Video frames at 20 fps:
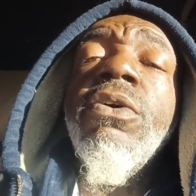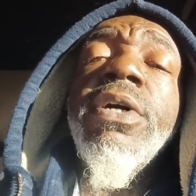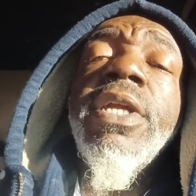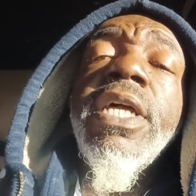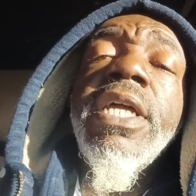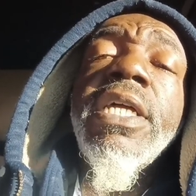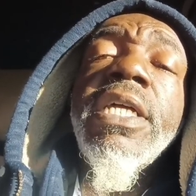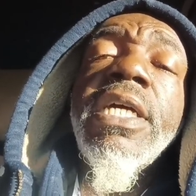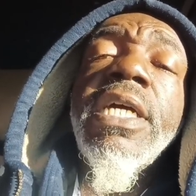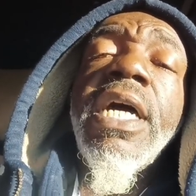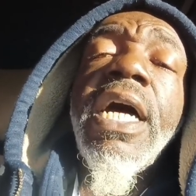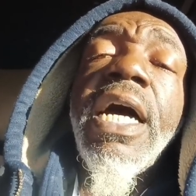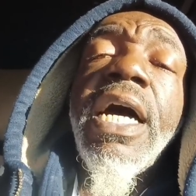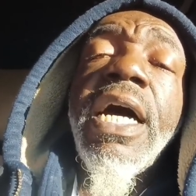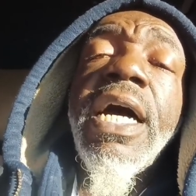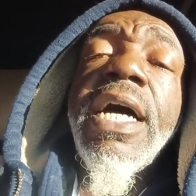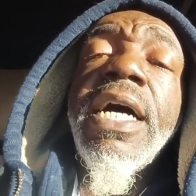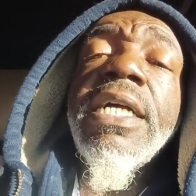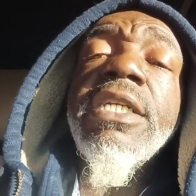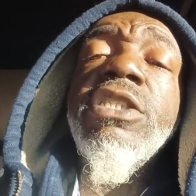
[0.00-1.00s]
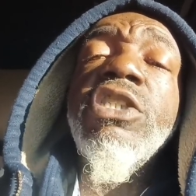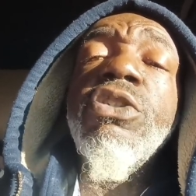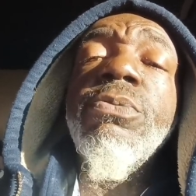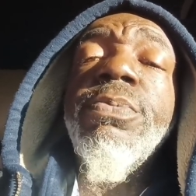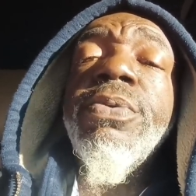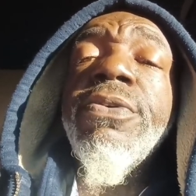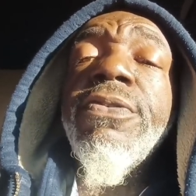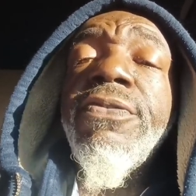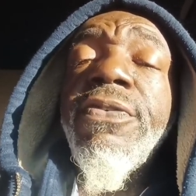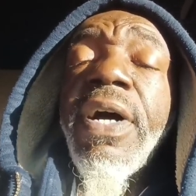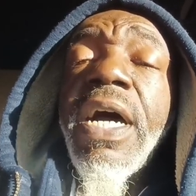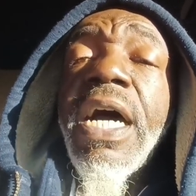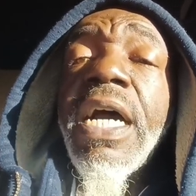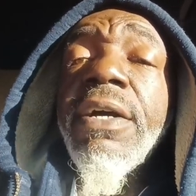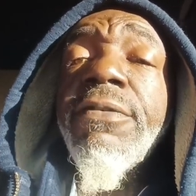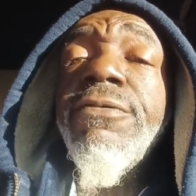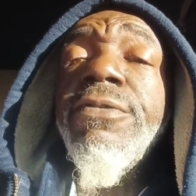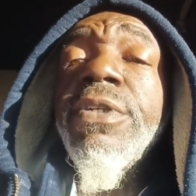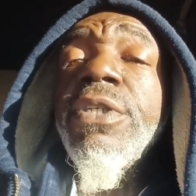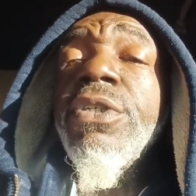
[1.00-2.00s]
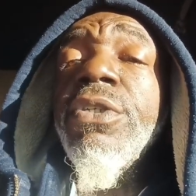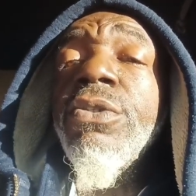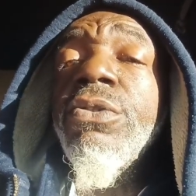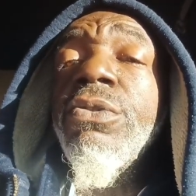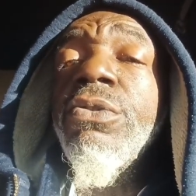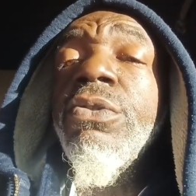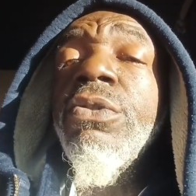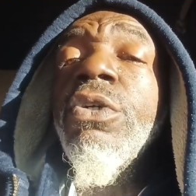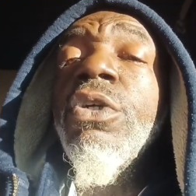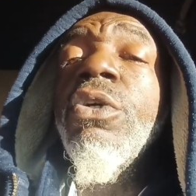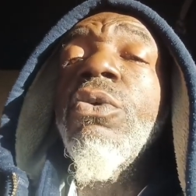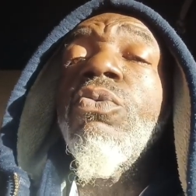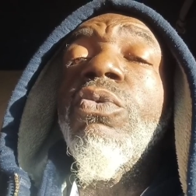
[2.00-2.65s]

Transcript: on a God to provide for you